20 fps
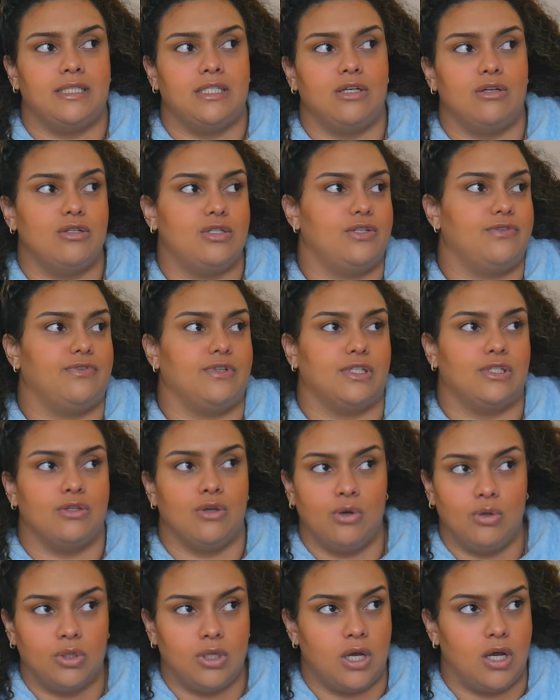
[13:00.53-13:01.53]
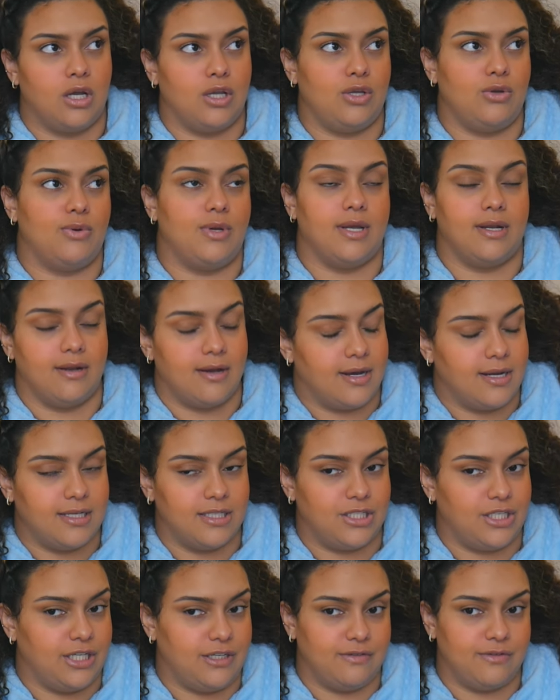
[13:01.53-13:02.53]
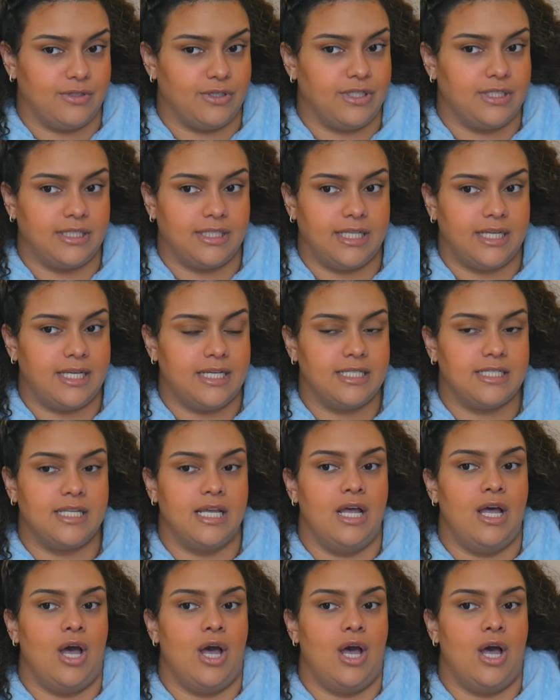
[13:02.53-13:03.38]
tells you for so long you cannot achieve certain things,